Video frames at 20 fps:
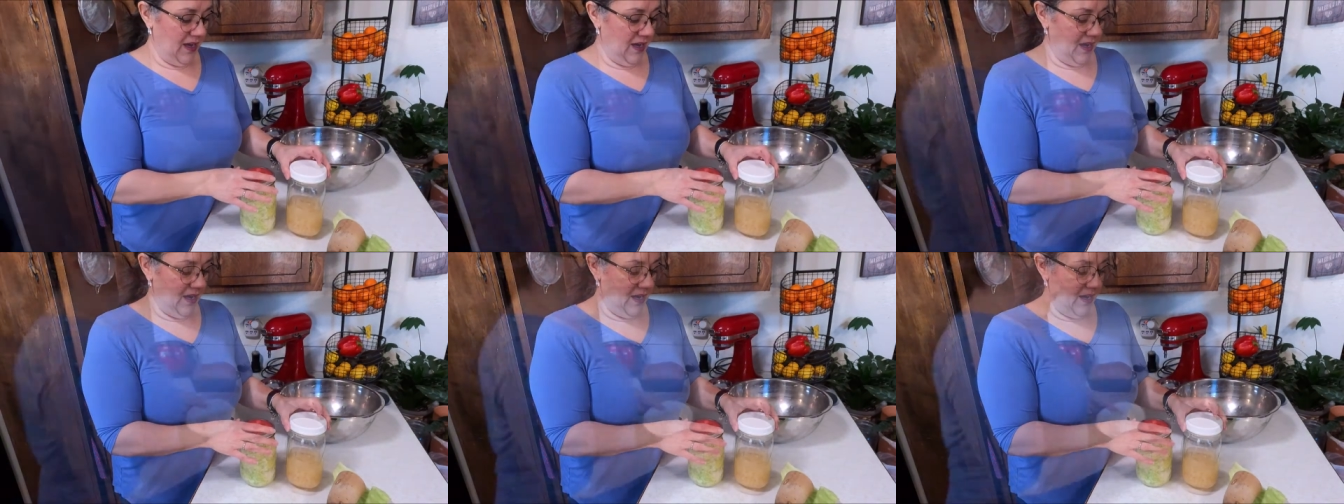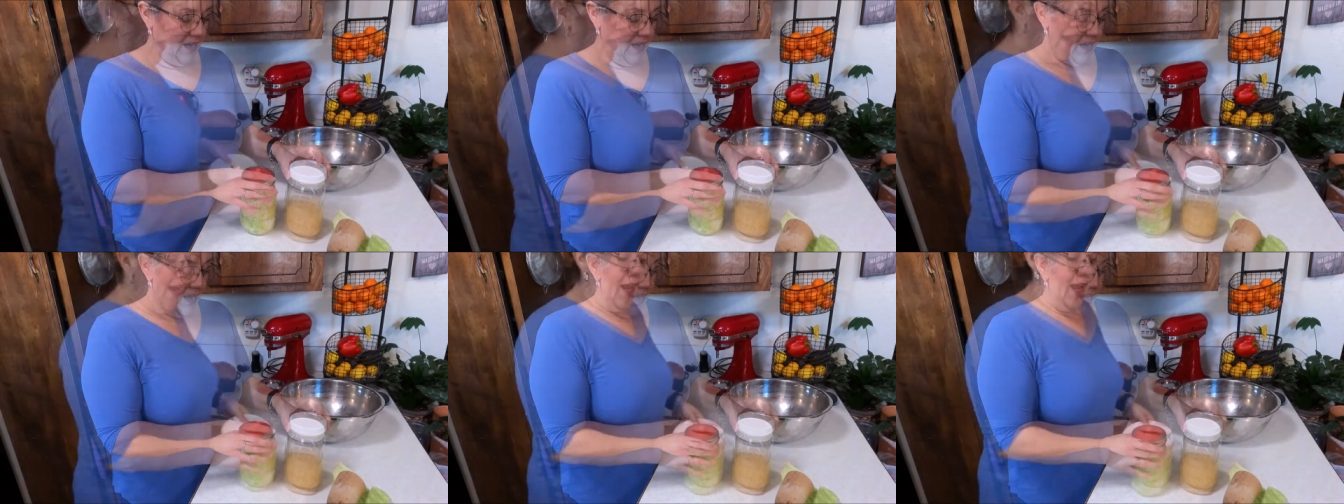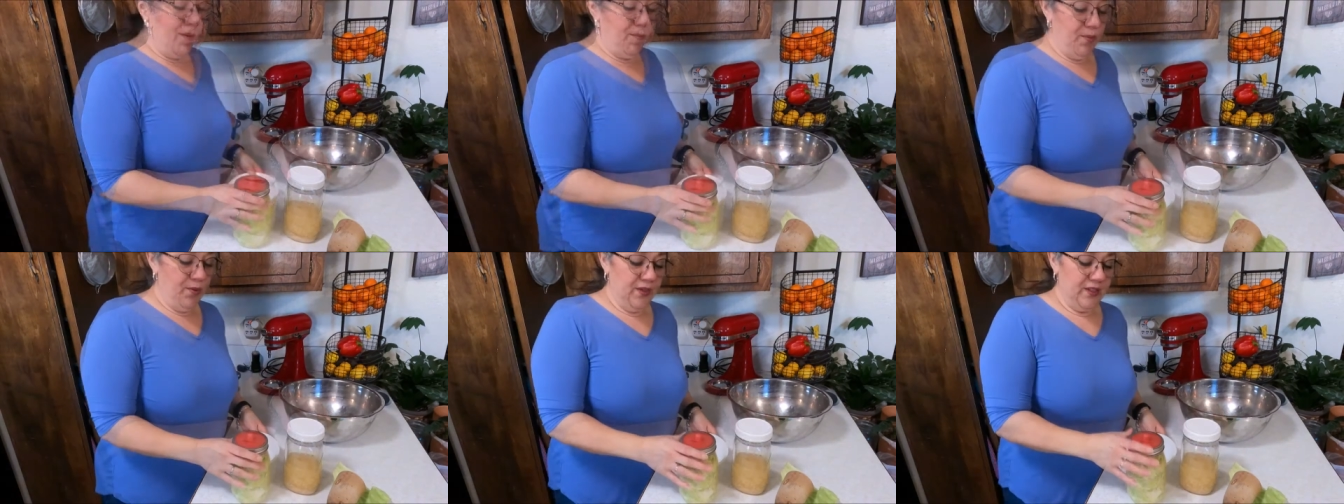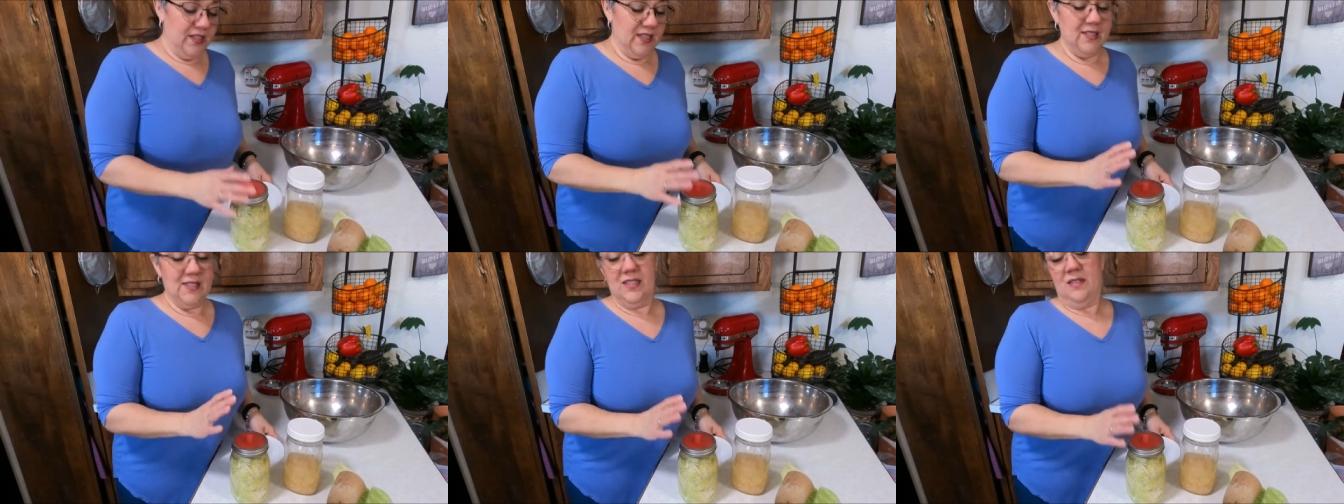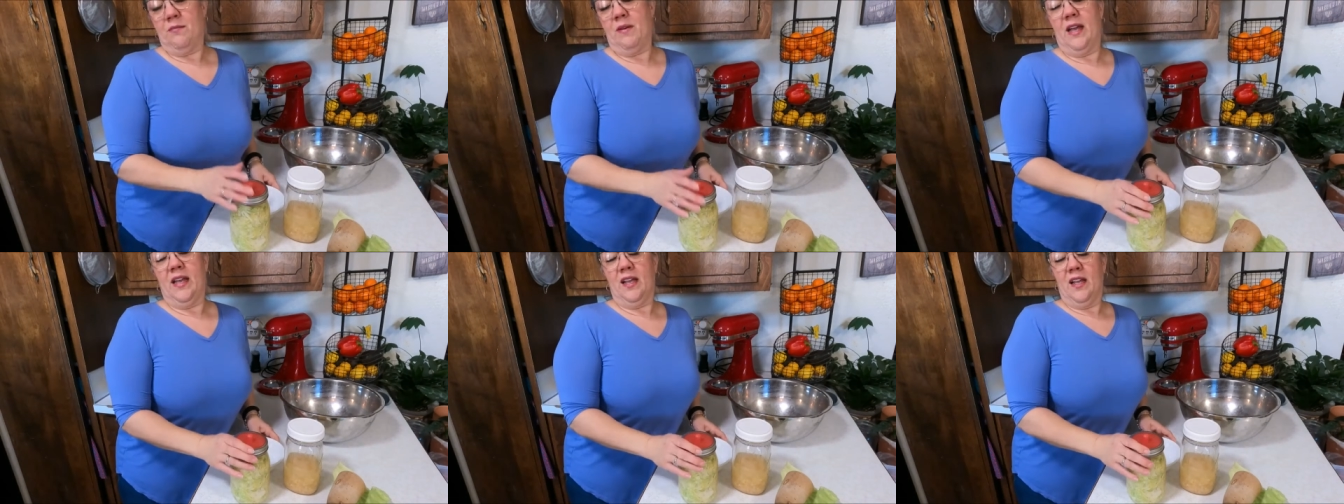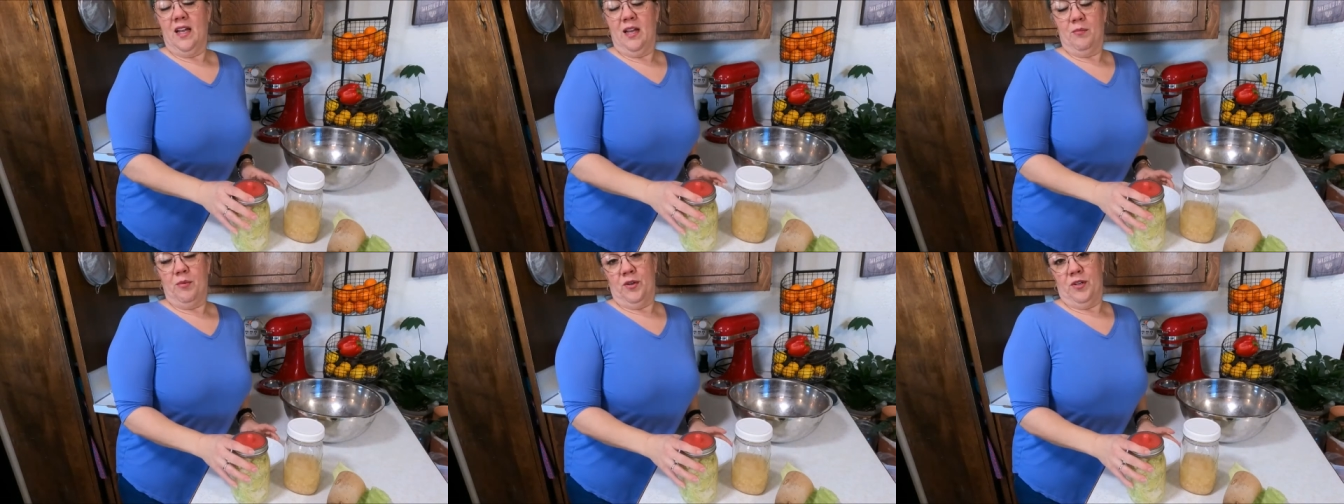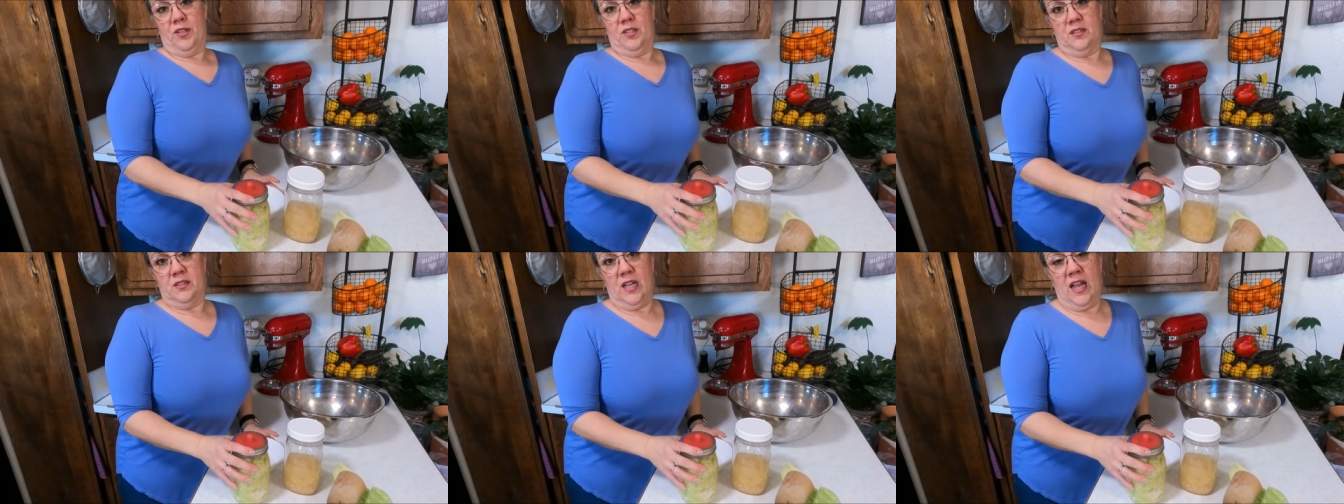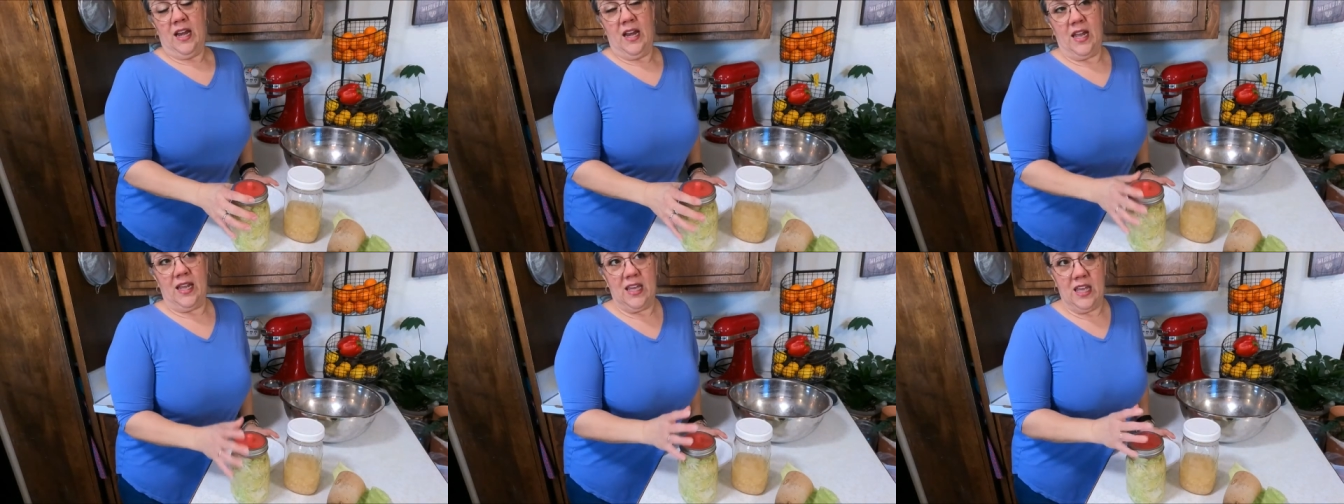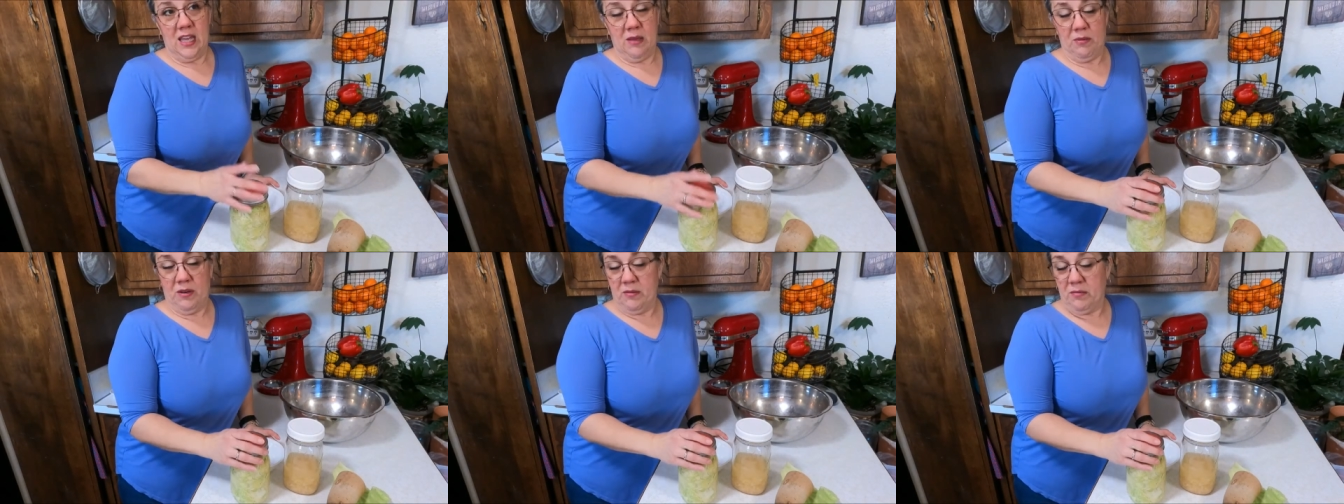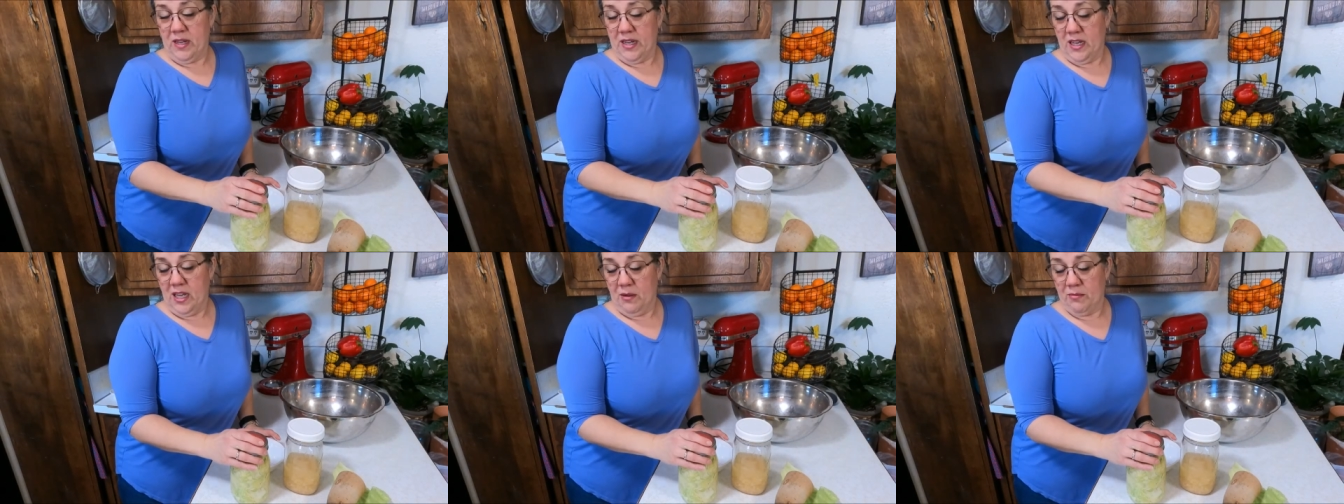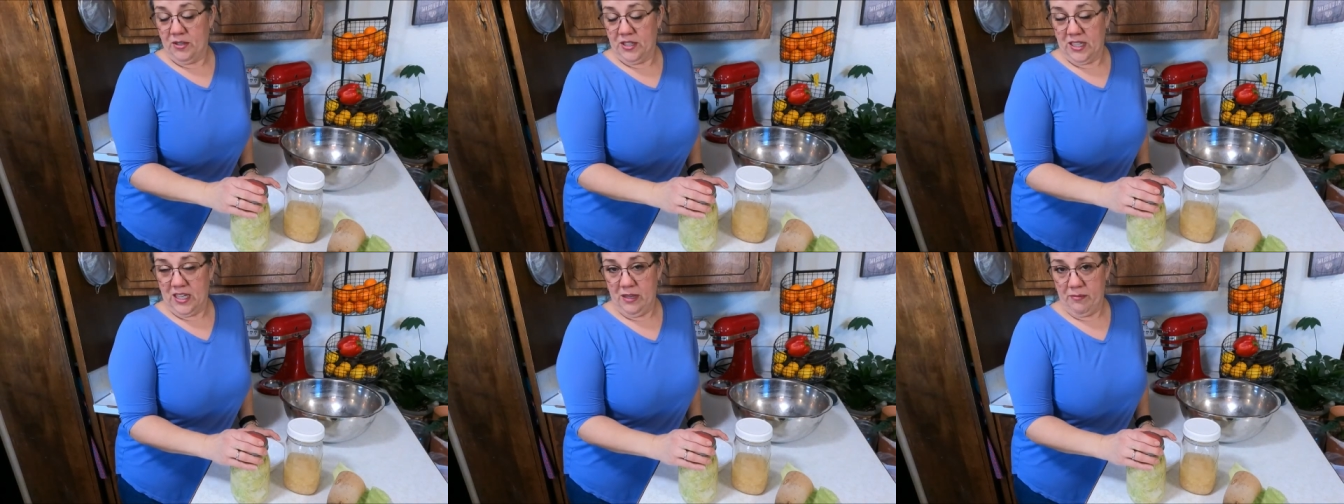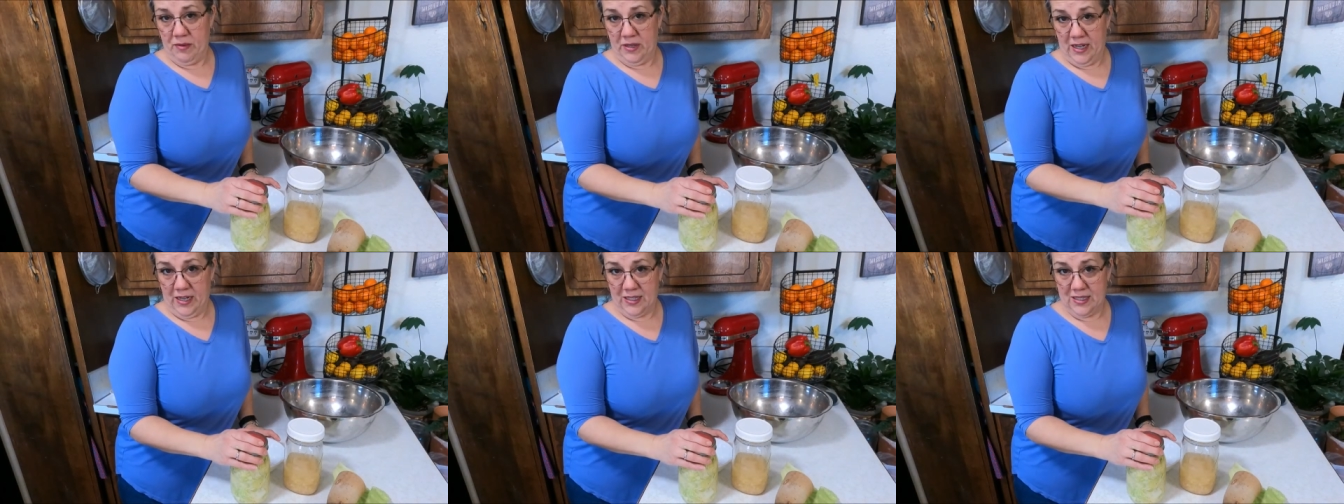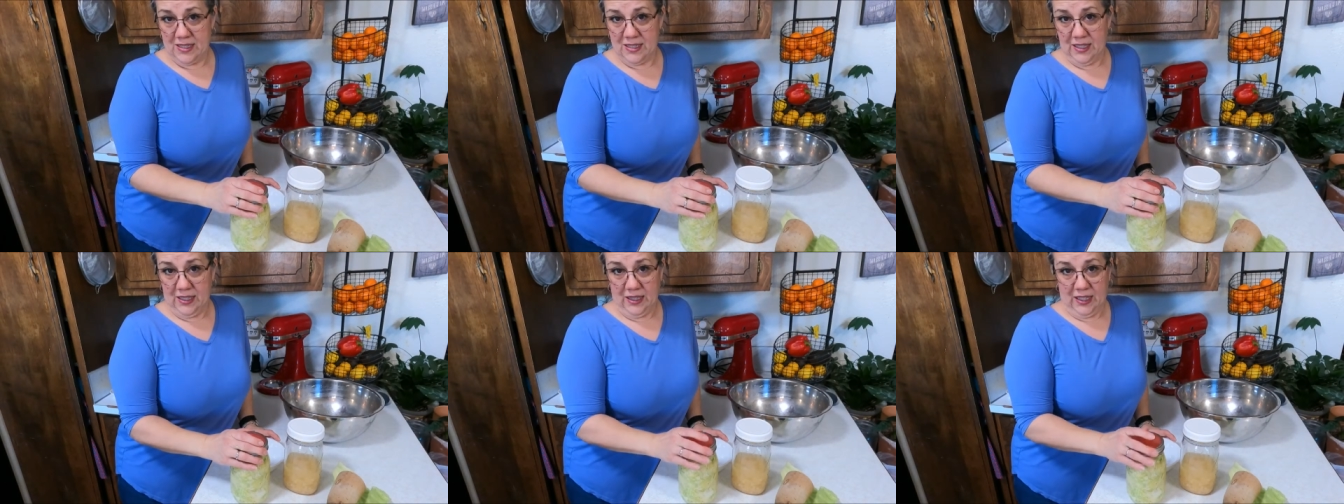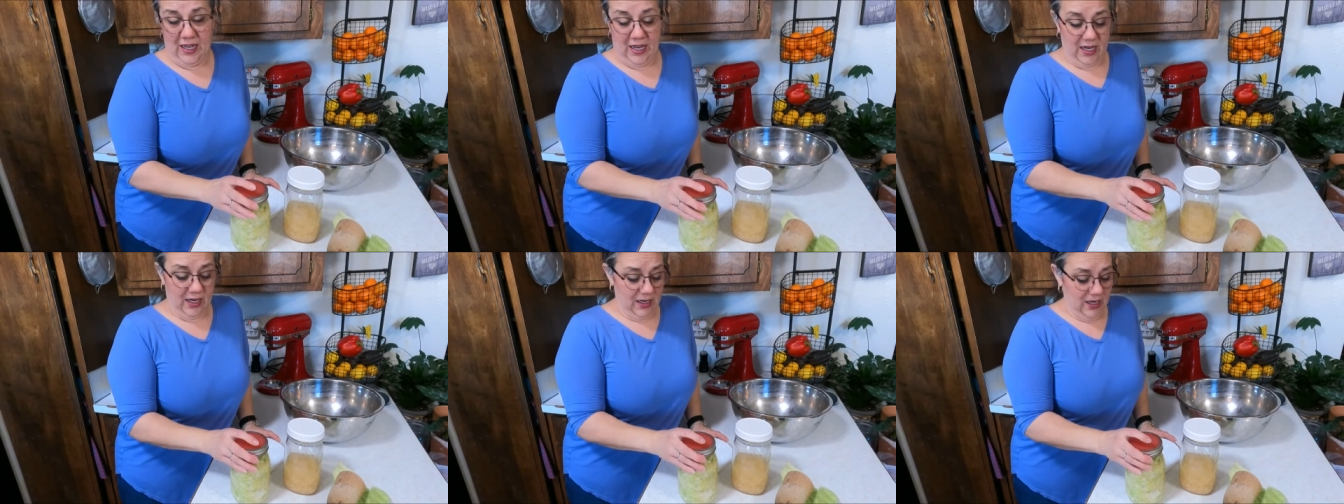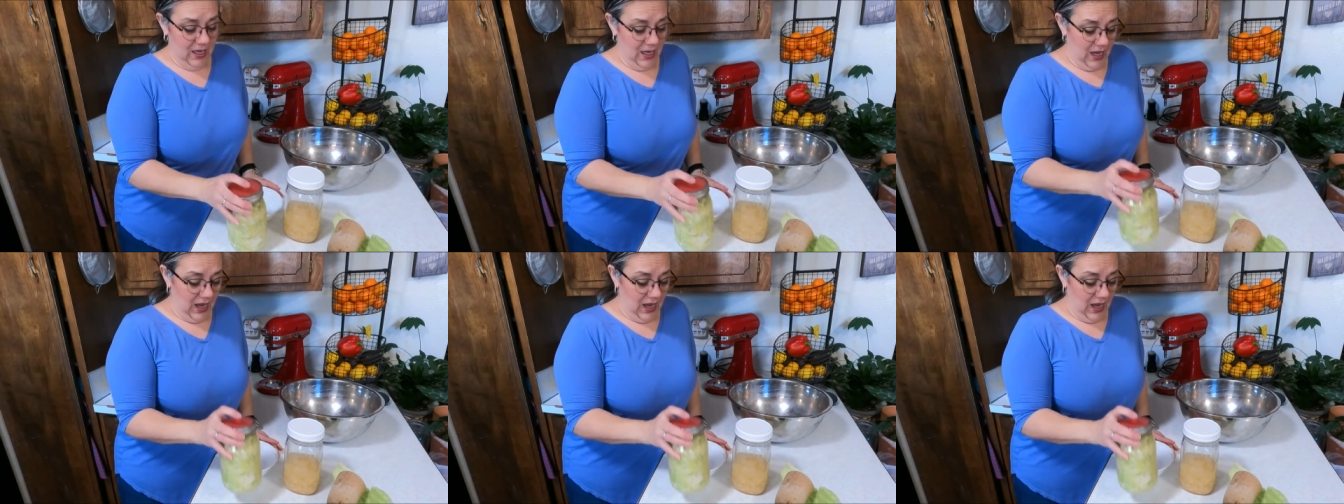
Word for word: When I put this in my cupboard, and I keep it in my cupboard to keep it out of sunlight,